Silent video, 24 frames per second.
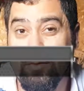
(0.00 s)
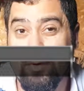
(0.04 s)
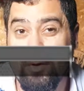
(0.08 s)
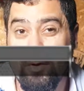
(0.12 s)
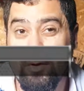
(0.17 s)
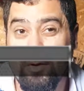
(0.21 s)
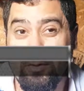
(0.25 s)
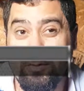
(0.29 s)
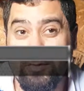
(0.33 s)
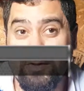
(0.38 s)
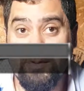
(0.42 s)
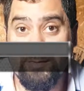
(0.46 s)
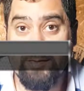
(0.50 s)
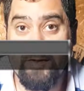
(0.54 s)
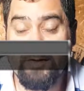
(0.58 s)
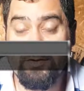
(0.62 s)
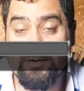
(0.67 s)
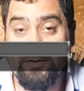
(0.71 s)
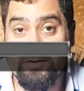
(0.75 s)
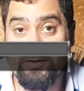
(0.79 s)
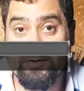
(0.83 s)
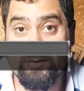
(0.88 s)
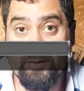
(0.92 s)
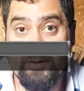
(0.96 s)
Home
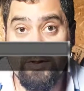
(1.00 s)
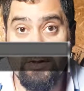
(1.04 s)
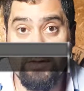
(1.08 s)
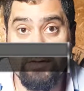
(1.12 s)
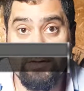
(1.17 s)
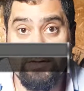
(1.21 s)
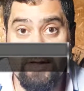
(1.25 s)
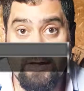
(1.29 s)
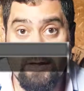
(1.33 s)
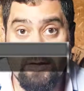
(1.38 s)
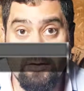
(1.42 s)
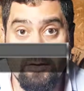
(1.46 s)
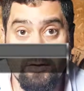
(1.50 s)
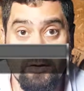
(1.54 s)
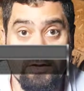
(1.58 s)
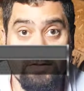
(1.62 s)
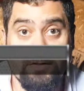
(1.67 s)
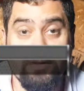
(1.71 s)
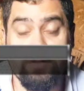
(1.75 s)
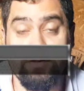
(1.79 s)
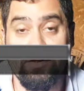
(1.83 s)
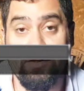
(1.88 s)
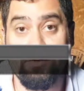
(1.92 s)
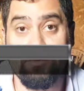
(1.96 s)
inspectors will take a look
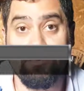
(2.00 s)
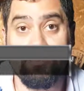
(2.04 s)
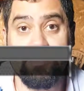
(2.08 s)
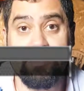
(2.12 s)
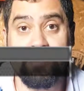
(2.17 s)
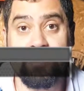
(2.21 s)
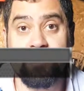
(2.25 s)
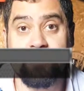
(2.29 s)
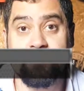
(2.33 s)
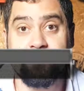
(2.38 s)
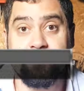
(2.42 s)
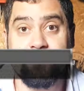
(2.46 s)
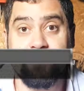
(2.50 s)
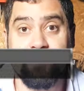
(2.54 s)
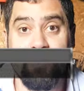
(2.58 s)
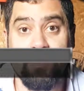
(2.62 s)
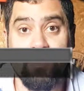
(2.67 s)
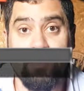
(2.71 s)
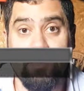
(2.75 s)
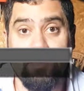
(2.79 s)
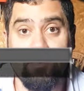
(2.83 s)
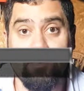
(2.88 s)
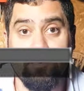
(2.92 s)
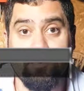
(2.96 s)
to note if
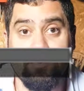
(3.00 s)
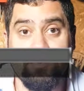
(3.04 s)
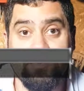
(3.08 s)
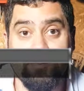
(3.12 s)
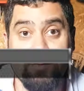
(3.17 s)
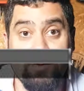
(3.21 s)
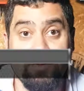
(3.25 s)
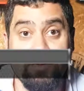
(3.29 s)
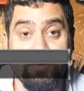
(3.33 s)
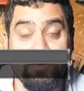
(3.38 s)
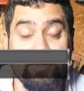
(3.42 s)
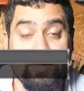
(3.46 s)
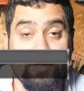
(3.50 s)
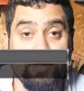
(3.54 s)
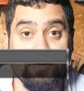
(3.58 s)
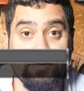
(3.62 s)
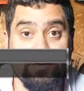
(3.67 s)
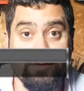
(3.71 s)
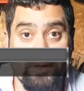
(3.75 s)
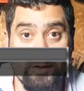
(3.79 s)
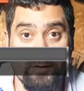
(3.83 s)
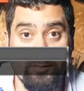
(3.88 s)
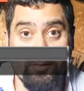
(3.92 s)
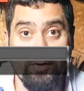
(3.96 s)
smoke
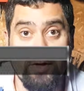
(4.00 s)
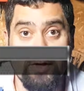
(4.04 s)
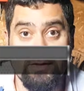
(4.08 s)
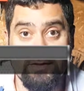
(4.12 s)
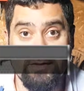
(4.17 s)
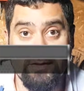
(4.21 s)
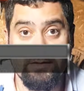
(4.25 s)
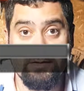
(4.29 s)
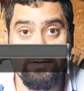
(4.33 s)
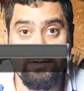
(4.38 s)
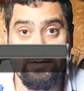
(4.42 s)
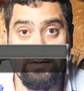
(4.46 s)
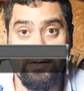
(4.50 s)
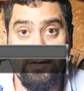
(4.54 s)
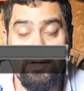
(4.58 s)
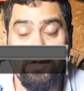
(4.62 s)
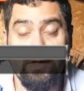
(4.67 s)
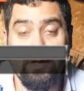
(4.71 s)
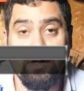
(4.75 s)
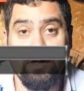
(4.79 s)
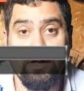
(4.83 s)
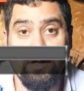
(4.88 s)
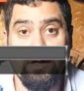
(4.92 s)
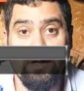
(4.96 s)
detectors are present,
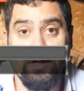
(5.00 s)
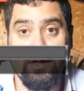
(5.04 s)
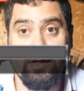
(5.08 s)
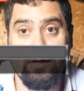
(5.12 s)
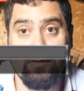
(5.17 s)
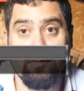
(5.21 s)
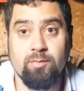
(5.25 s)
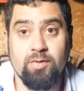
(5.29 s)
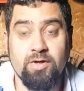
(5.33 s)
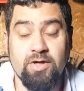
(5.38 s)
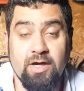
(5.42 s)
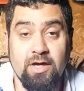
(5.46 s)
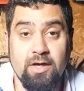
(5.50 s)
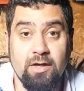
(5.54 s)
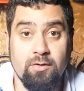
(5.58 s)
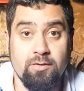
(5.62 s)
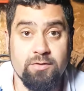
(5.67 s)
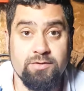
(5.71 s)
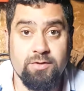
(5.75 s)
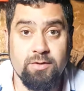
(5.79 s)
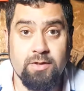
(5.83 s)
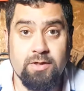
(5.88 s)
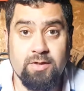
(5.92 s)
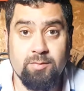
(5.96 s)
but I
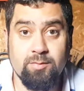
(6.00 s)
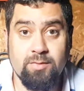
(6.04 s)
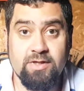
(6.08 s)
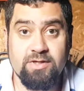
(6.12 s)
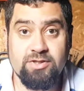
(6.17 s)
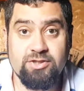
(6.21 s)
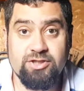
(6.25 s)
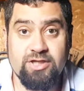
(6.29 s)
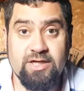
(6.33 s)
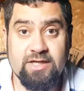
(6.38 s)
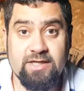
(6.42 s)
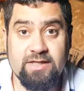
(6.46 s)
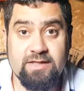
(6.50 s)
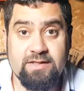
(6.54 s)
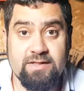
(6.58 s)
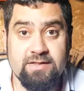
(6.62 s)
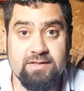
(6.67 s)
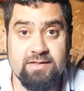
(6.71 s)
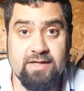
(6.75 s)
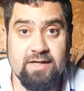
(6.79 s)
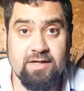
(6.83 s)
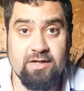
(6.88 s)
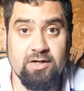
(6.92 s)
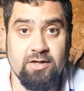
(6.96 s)
always recommend checking the
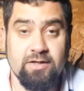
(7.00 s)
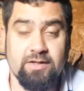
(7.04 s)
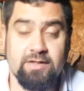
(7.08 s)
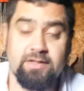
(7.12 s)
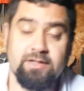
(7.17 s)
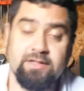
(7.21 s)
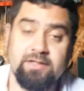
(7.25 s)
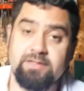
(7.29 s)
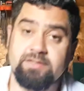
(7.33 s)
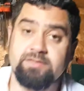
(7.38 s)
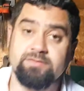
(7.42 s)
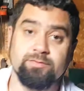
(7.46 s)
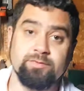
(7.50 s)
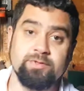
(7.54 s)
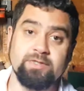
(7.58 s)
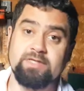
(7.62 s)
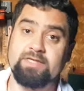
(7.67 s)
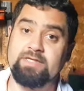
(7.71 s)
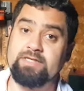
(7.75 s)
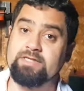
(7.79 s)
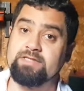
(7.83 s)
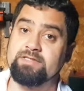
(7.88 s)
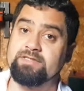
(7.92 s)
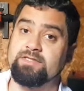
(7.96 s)
date on it. It's really
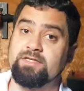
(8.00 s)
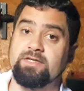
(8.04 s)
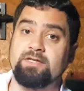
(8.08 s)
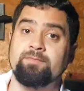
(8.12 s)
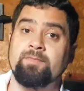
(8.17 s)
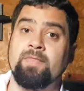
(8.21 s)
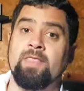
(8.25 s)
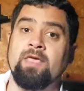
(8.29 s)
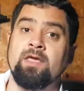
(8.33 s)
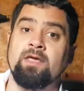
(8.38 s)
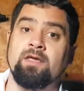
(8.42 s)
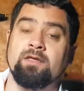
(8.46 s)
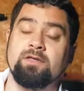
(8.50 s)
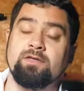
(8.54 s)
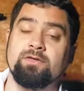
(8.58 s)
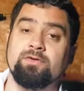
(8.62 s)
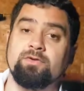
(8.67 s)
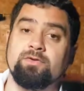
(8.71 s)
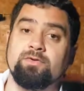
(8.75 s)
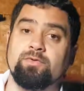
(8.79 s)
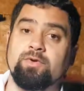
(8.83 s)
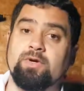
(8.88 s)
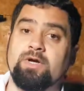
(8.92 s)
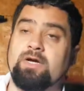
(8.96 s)
easy.
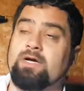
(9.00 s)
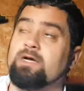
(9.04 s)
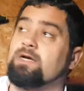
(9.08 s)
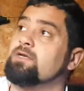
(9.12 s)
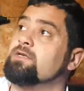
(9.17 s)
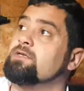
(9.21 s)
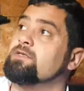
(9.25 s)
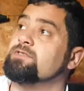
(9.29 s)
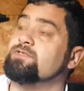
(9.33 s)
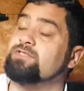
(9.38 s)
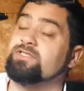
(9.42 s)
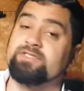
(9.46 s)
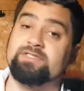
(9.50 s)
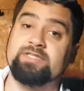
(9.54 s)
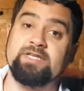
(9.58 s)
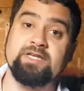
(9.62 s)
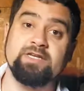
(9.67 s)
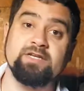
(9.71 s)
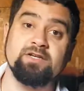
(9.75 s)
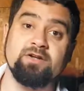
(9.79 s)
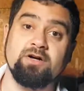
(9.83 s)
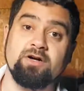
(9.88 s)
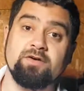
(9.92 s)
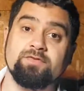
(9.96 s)
You just
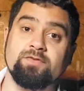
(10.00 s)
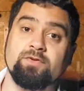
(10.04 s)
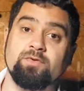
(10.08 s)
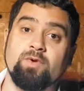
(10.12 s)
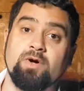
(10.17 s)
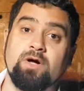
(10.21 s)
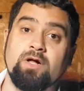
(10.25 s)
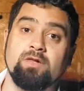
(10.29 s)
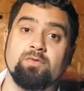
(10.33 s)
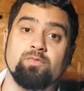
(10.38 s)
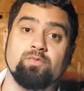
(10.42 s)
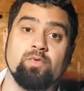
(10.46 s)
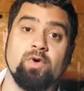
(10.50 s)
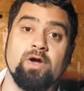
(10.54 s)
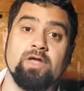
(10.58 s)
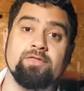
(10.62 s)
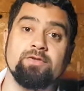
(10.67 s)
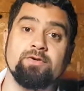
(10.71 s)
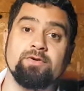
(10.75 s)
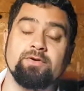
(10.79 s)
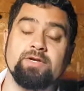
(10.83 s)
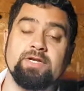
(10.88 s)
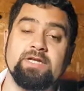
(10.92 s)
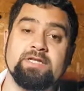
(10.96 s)
take it off the wall,
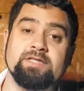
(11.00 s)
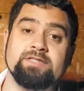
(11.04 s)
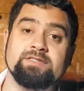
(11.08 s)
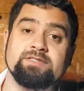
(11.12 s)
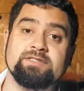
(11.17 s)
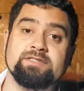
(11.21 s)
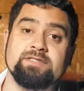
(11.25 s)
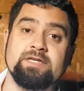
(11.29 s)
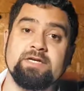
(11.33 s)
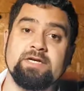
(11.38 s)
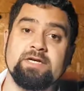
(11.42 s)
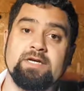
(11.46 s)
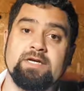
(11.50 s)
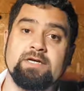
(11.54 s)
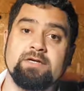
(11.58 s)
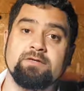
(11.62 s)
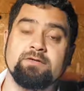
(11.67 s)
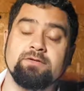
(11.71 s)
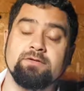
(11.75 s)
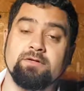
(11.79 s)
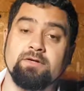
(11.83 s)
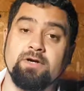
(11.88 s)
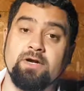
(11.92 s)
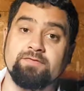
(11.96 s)
whether it's
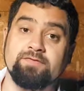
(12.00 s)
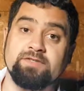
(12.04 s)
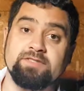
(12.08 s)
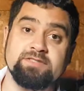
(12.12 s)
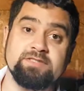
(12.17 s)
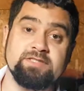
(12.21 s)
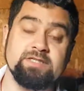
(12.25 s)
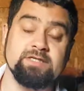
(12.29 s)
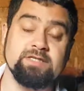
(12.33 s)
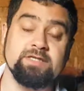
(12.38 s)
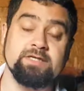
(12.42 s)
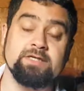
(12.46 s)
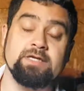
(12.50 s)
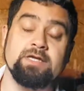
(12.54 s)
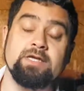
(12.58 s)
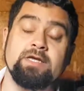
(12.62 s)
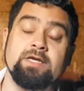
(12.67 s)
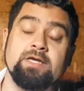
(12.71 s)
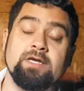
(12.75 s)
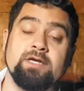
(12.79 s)
or off the ceiling,